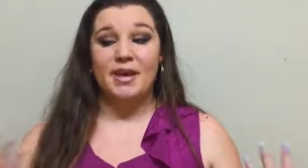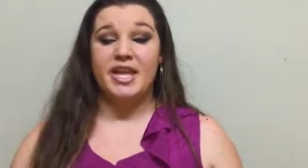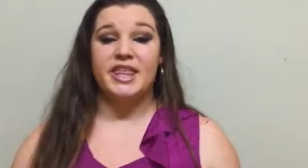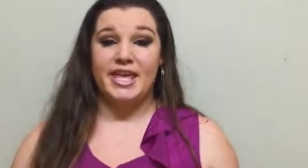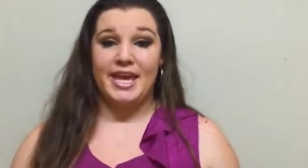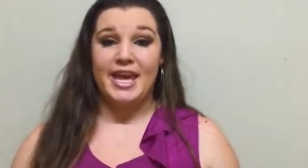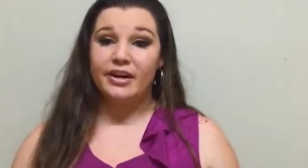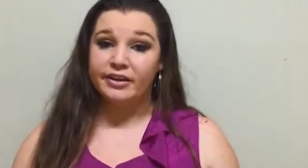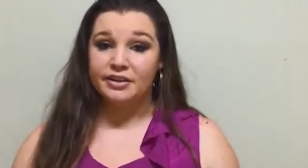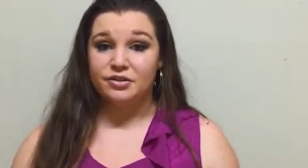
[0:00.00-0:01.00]
a big thing
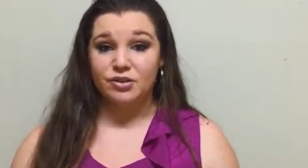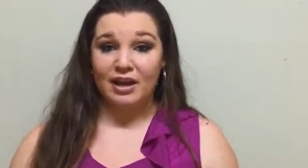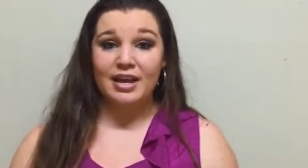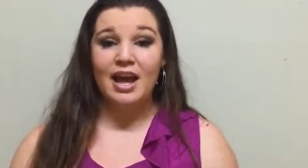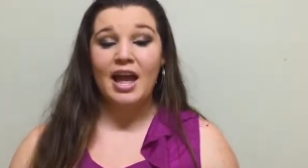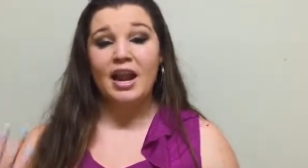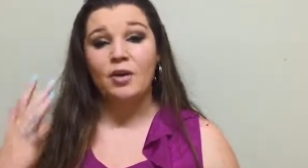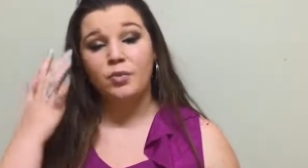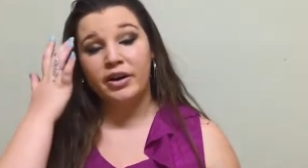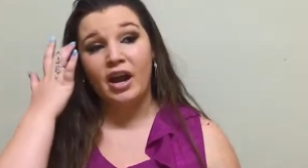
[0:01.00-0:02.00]
here in Australia and
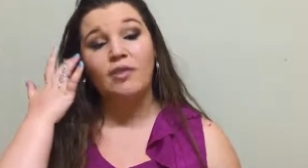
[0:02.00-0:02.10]
I,